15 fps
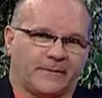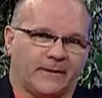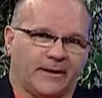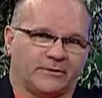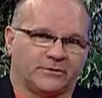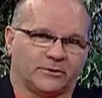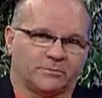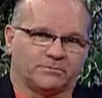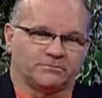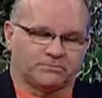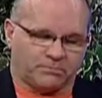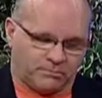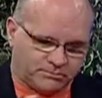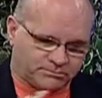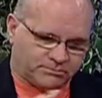And they're
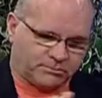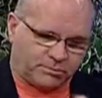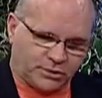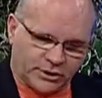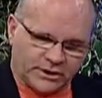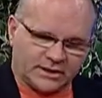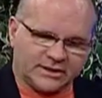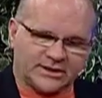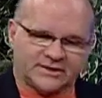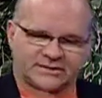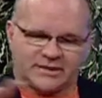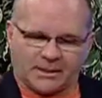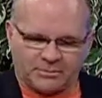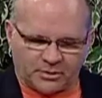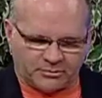putting these
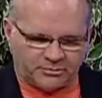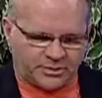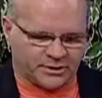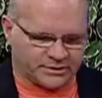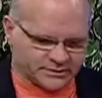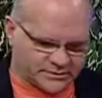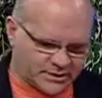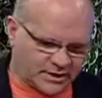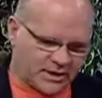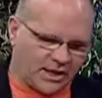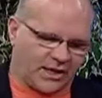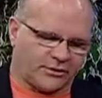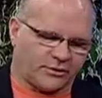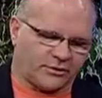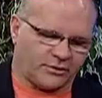separate bills
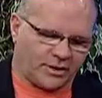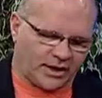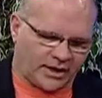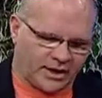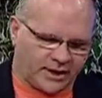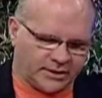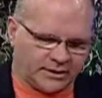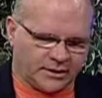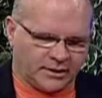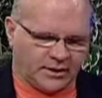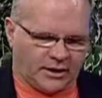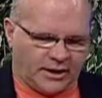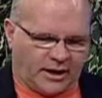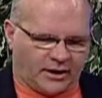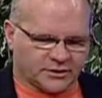together, and
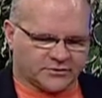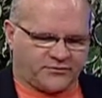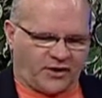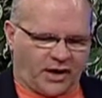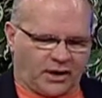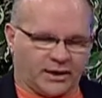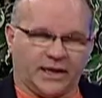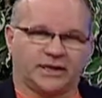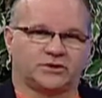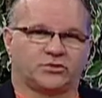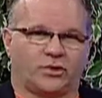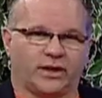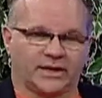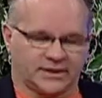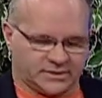House File
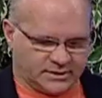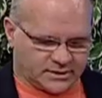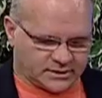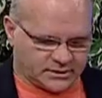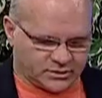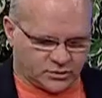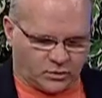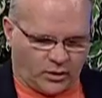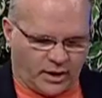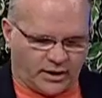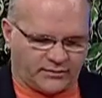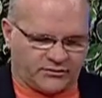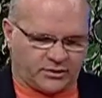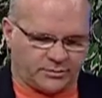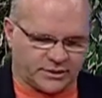826 is one
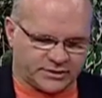of them.